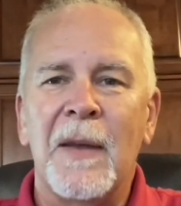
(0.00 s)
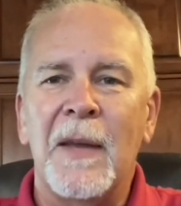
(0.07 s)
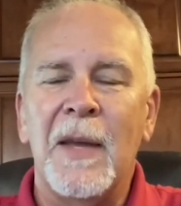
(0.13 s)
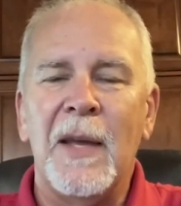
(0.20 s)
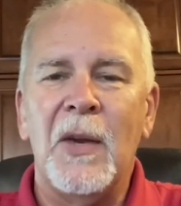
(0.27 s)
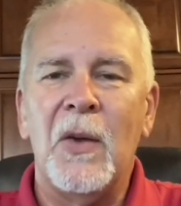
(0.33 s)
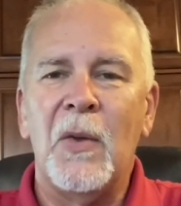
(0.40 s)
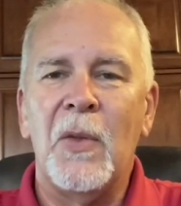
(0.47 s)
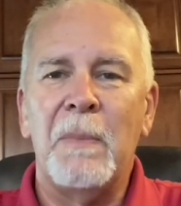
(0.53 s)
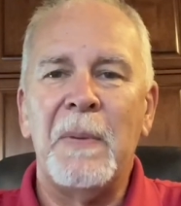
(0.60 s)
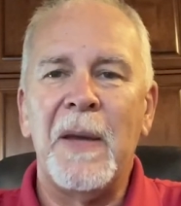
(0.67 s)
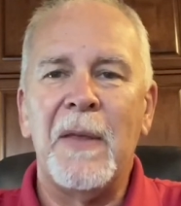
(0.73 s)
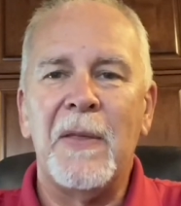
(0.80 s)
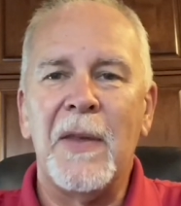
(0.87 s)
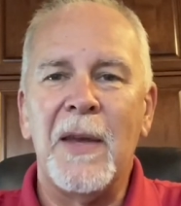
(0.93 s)
you know, the
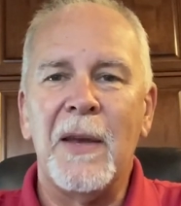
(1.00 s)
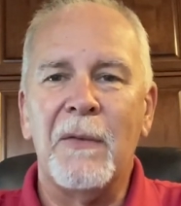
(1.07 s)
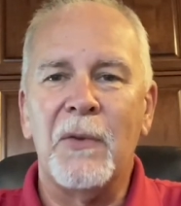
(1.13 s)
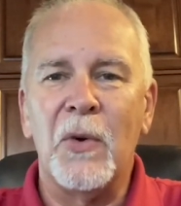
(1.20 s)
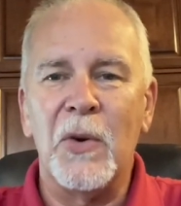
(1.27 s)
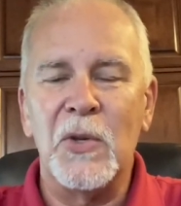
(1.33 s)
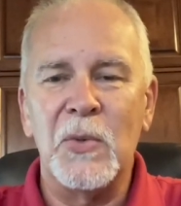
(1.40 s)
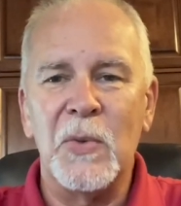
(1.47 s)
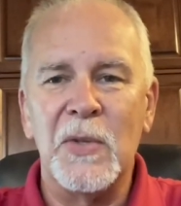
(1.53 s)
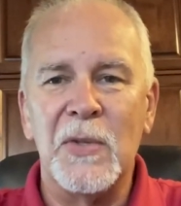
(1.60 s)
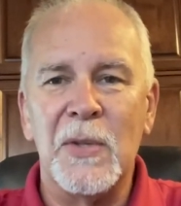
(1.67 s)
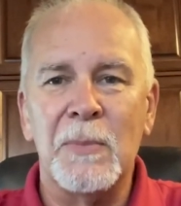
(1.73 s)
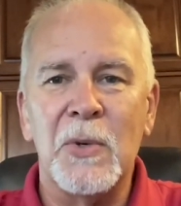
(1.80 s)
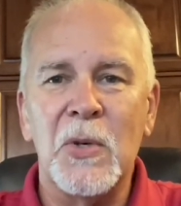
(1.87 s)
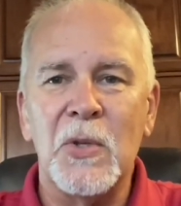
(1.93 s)
big thing, of course, was
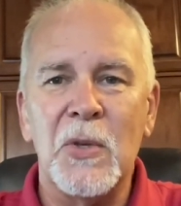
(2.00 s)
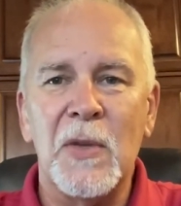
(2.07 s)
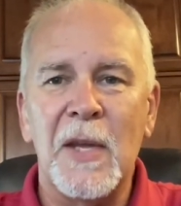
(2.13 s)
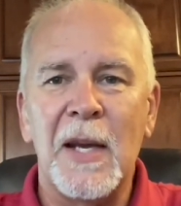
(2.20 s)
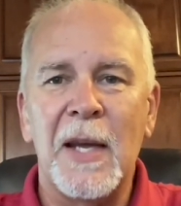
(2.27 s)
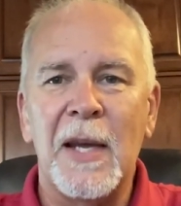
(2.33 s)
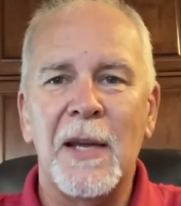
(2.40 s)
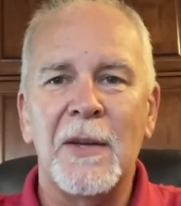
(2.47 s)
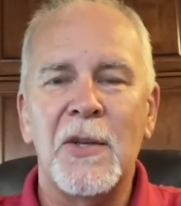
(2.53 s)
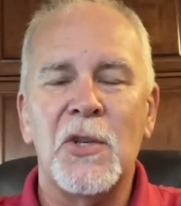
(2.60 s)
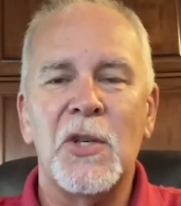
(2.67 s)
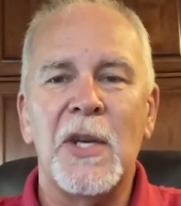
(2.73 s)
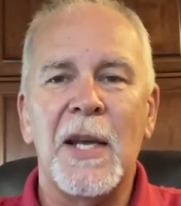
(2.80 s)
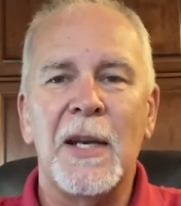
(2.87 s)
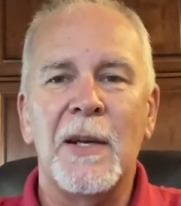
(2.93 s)
the merger that I
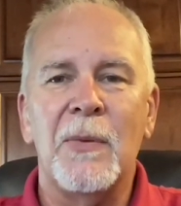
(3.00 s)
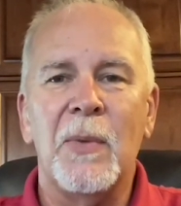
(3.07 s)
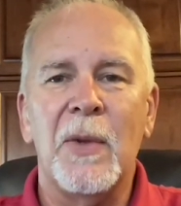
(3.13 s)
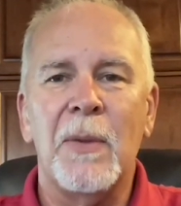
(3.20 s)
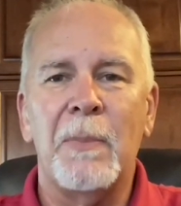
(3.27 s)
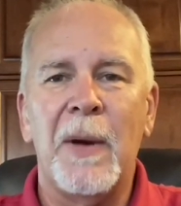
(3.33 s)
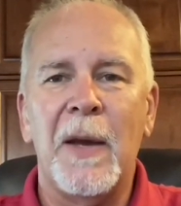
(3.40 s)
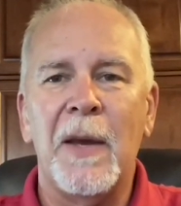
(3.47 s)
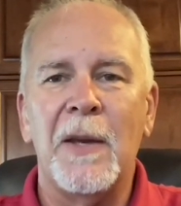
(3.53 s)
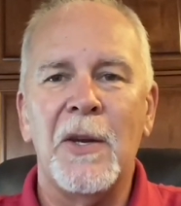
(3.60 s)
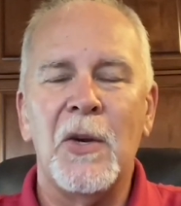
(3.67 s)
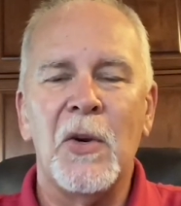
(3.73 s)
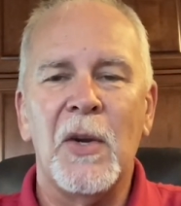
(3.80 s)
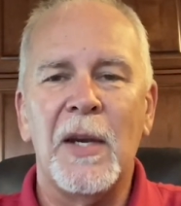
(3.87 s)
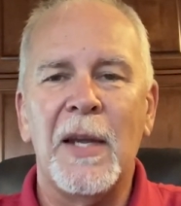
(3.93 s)
initiated with
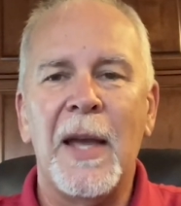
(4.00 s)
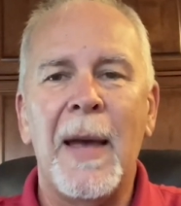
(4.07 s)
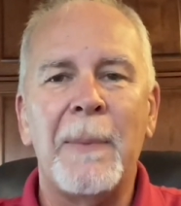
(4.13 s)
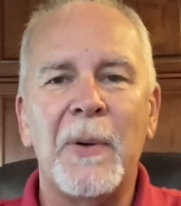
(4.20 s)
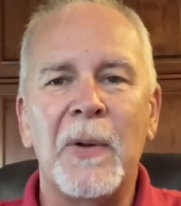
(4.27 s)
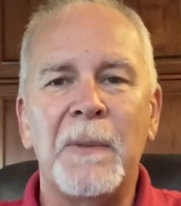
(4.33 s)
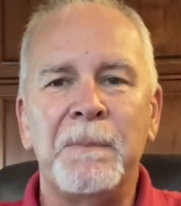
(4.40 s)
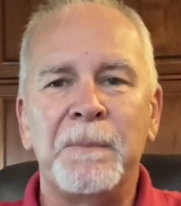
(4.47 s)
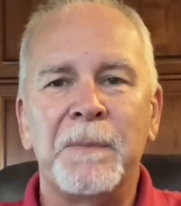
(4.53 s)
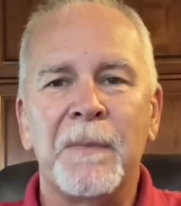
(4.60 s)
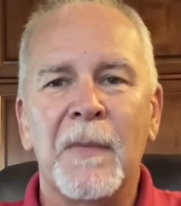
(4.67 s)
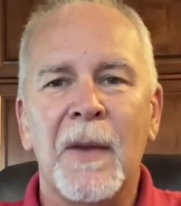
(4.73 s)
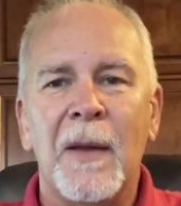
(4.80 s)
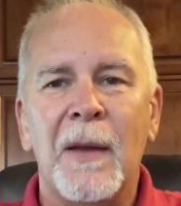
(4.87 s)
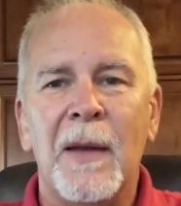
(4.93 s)
Pioneer and Capital.
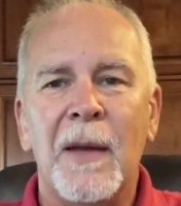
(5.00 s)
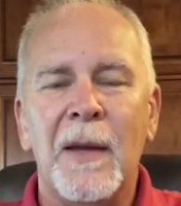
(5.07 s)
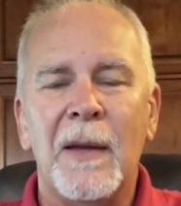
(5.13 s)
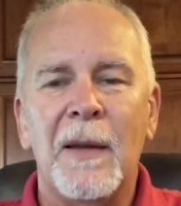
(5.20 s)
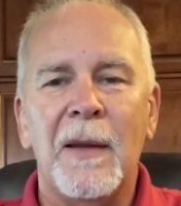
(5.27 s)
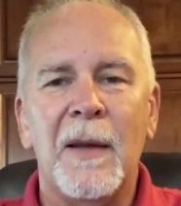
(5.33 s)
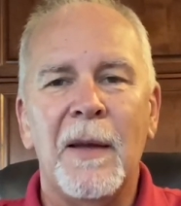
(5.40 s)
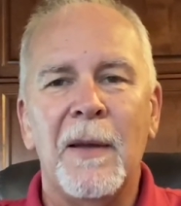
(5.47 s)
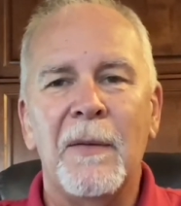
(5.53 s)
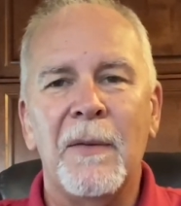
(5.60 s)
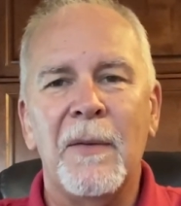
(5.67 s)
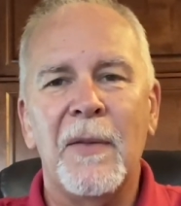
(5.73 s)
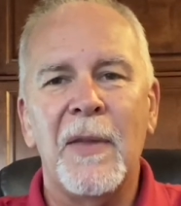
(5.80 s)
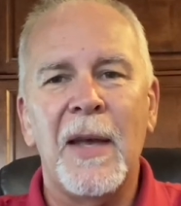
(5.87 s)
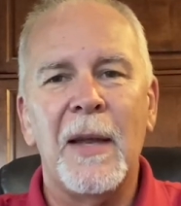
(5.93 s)
And
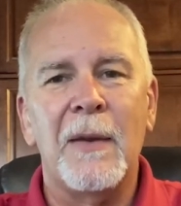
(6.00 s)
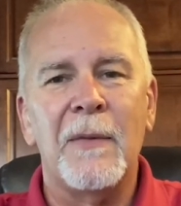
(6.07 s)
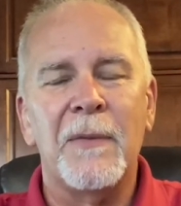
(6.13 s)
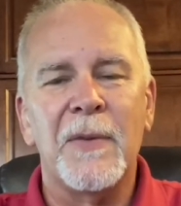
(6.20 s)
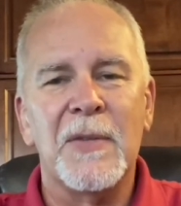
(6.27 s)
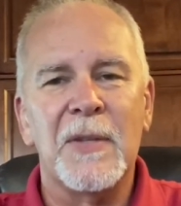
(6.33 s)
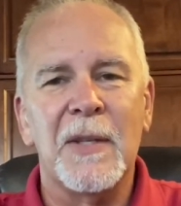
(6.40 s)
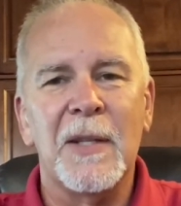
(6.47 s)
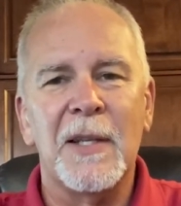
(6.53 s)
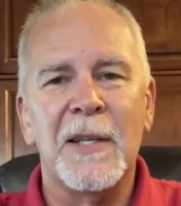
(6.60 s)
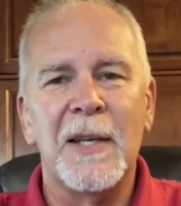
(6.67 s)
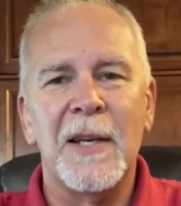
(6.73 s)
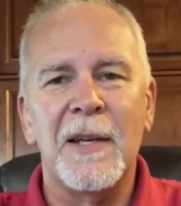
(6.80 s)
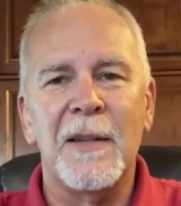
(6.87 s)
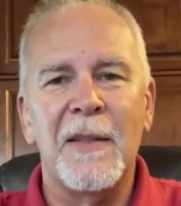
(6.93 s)
that
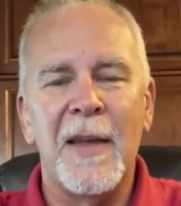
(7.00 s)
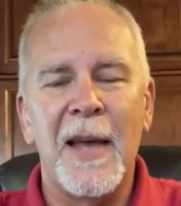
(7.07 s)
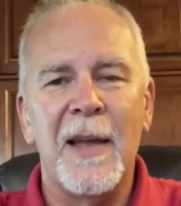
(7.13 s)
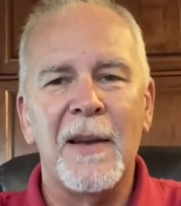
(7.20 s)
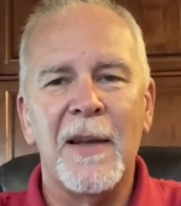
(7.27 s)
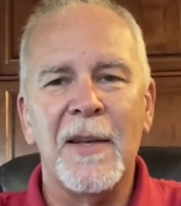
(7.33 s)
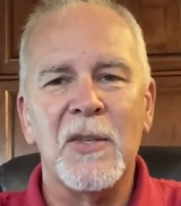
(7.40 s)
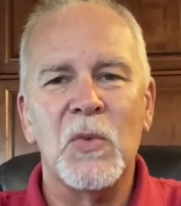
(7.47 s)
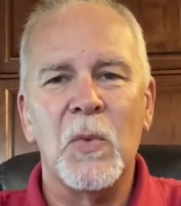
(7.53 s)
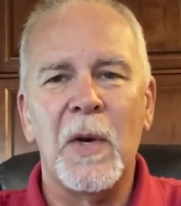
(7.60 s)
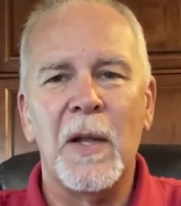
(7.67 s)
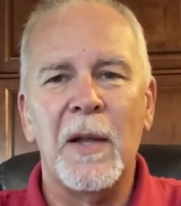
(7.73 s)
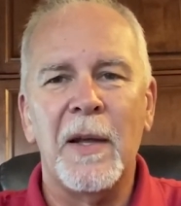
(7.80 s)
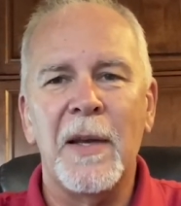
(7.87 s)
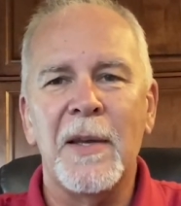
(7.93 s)
facilitated that, as
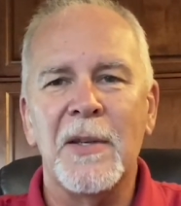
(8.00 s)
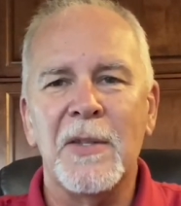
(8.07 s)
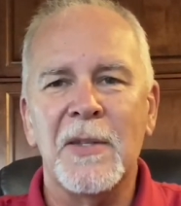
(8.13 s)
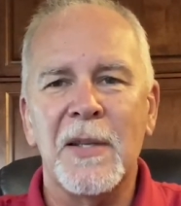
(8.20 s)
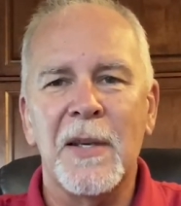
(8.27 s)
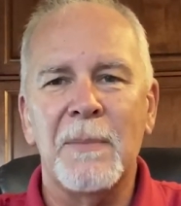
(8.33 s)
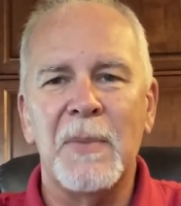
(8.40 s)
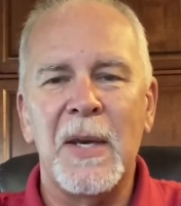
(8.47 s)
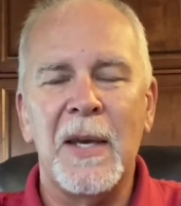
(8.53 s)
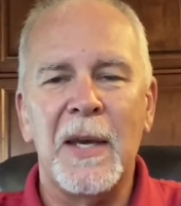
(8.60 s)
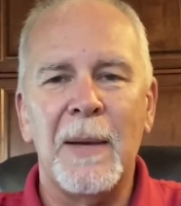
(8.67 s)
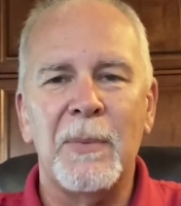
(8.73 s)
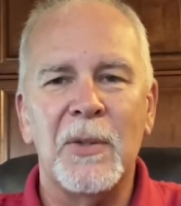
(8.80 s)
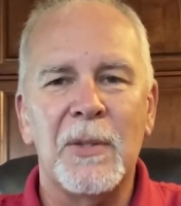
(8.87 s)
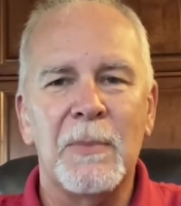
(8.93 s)
well as being
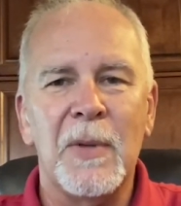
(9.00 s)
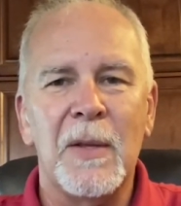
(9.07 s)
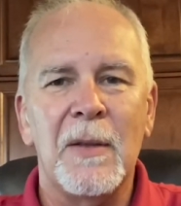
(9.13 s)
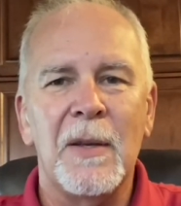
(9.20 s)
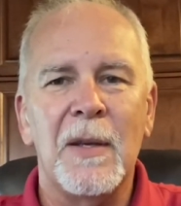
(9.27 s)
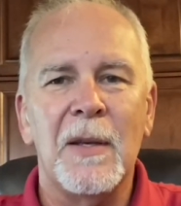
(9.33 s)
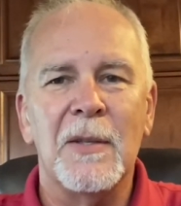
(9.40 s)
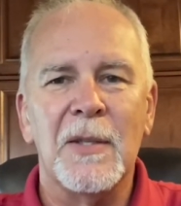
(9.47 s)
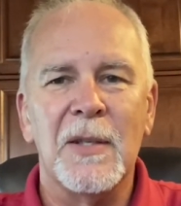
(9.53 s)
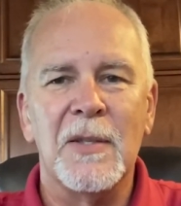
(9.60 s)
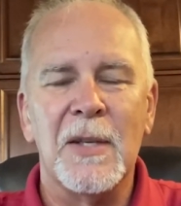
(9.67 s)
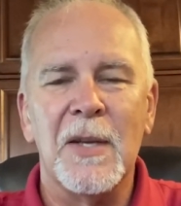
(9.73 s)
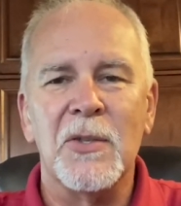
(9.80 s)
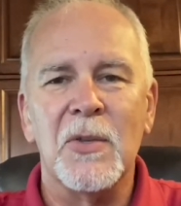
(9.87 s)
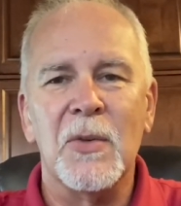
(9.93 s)
able to be the
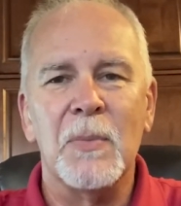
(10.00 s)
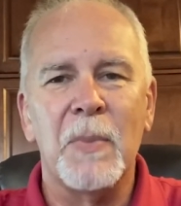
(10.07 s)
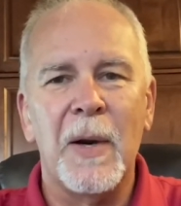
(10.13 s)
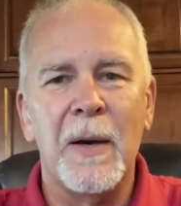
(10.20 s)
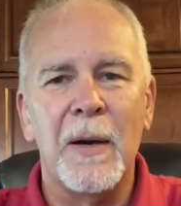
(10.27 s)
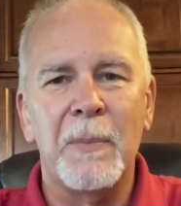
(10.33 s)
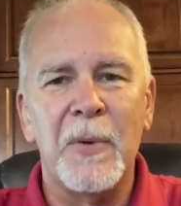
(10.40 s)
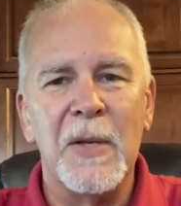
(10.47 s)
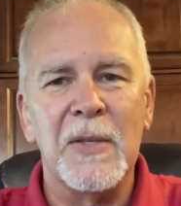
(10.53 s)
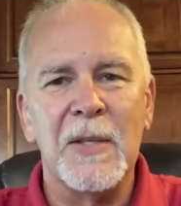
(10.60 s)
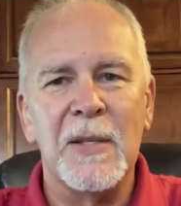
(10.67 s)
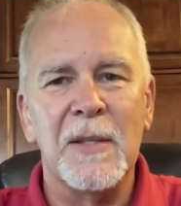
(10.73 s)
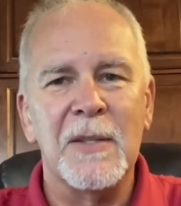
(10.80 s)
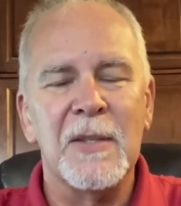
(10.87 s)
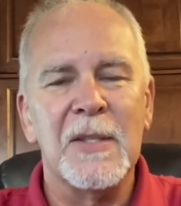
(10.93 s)
successor
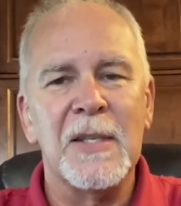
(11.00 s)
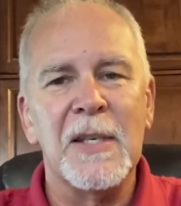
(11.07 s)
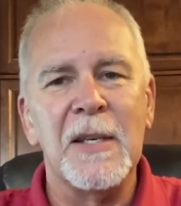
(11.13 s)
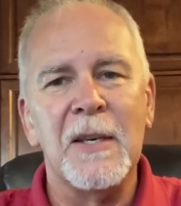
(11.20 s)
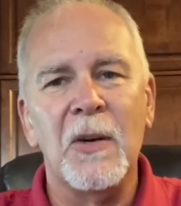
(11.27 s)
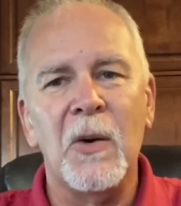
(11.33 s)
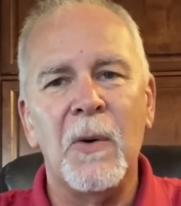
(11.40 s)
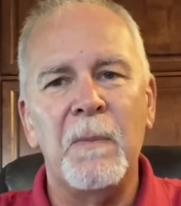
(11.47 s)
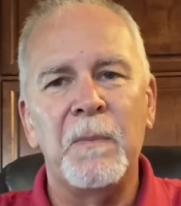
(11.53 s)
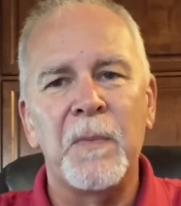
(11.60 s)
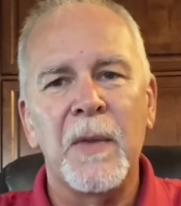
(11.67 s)
president and CEO.